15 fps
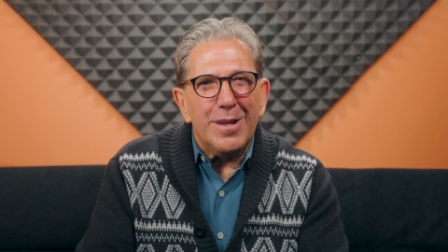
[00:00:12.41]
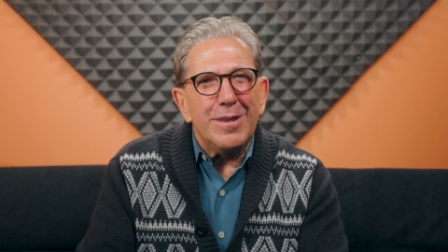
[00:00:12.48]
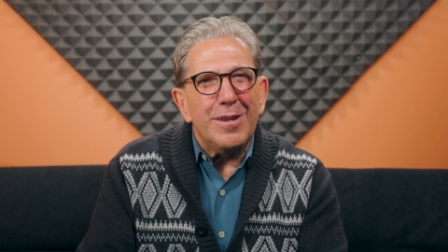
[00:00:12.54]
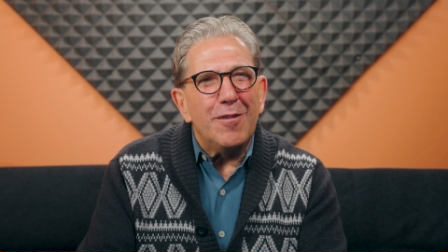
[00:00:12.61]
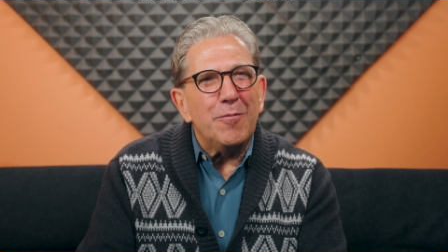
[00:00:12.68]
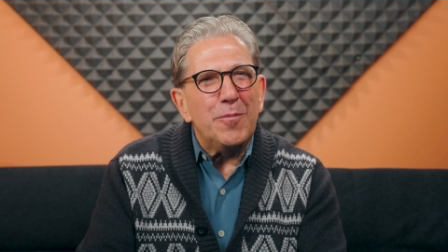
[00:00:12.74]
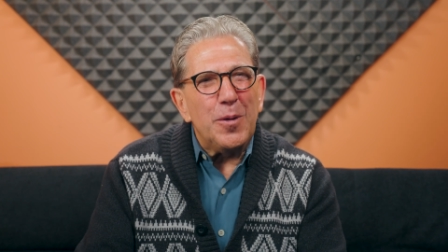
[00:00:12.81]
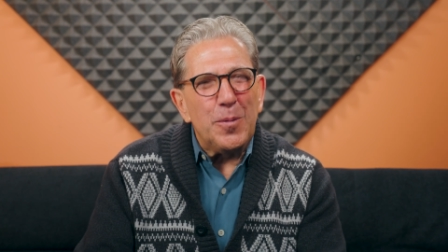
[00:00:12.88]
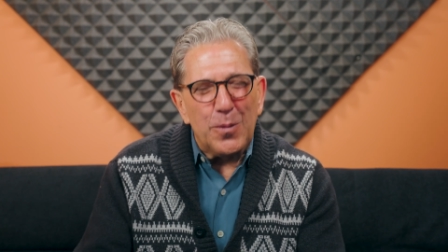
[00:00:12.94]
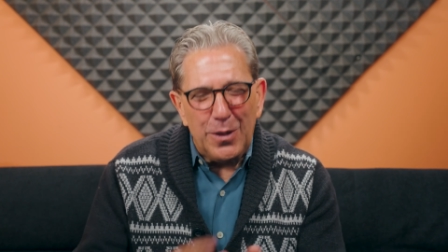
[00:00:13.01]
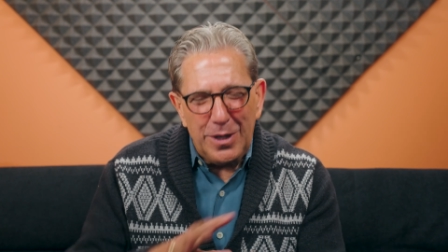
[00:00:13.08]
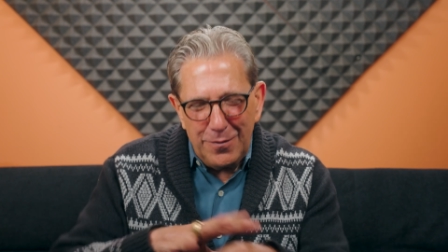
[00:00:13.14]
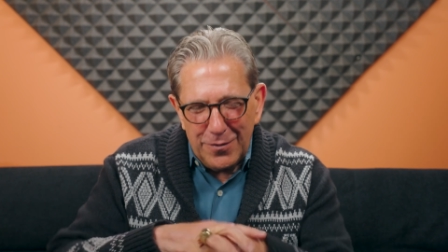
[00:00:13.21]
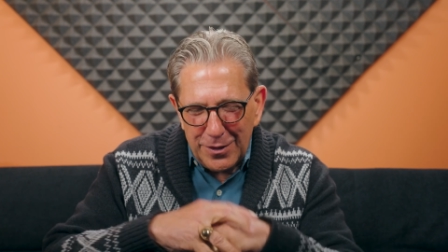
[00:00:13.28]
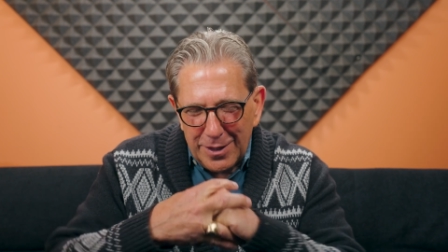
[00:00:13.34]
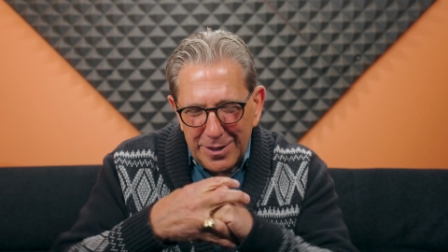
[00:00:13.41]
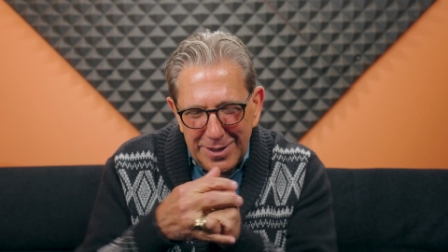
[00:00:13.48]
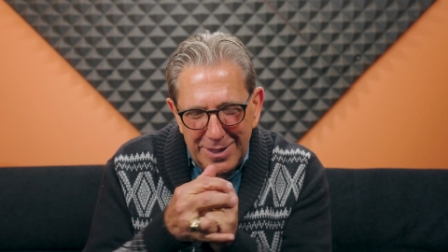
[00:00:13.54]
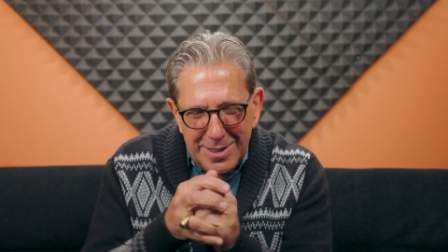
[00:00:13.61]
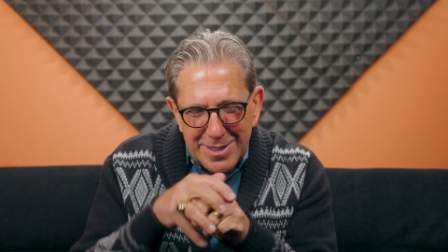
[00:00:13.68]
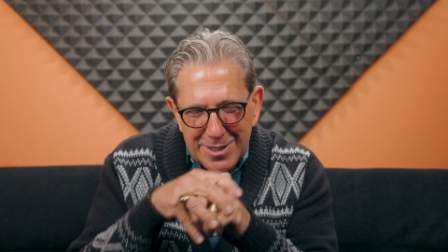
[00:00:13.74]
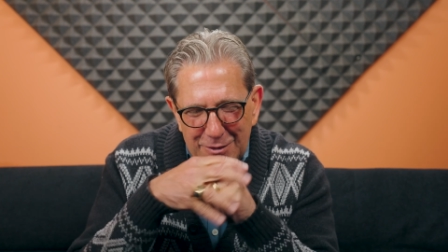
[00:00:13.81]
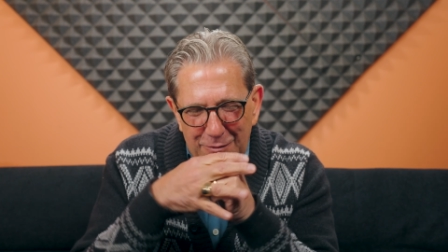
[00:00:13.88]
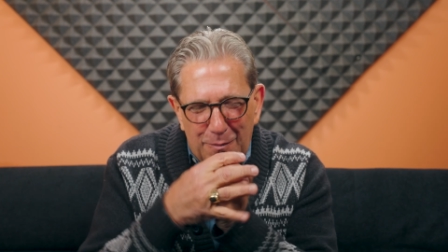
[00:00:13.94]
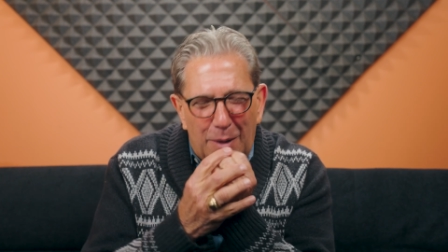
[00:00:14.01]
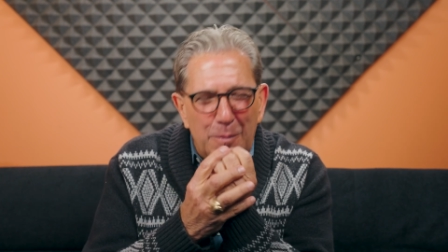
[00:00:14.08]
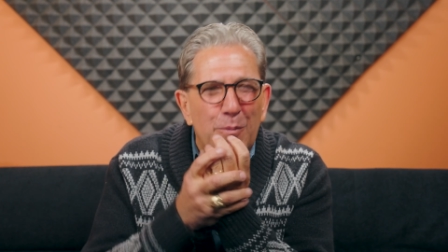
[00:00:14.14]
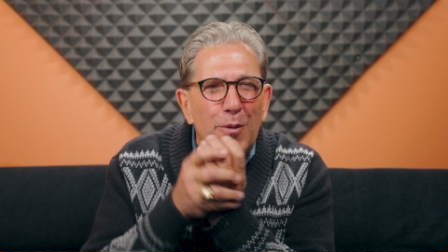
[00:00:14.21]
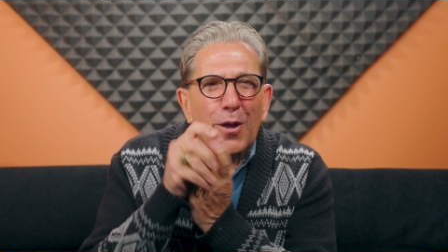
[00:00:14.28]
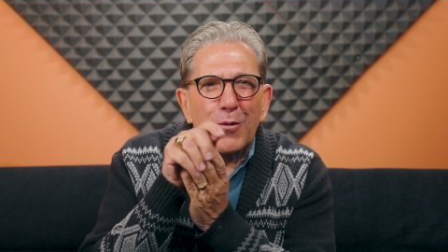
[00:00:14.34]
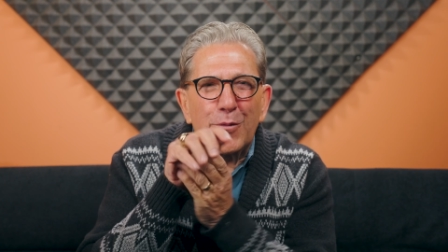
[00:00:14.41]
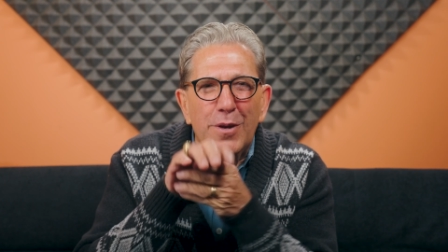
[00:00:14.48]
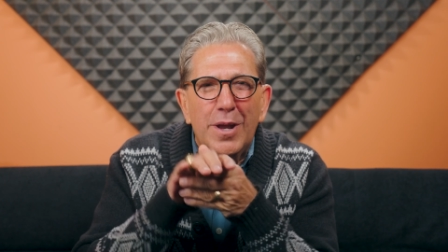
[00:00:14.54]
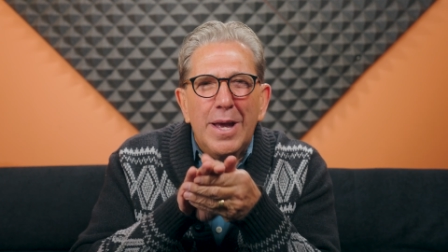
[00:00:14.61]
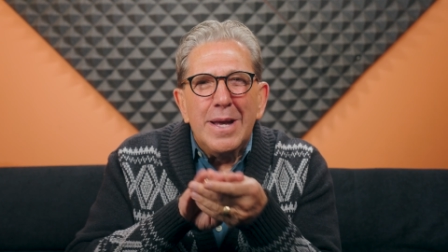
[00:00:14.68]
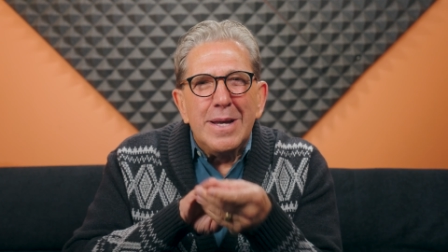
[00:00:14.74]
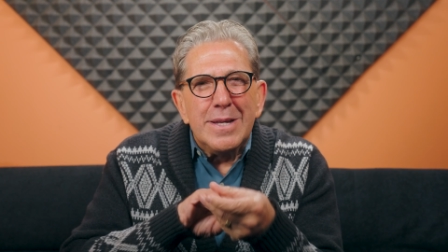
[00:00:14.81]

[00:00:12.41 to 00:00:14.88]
to love people. And even the least of my brethren,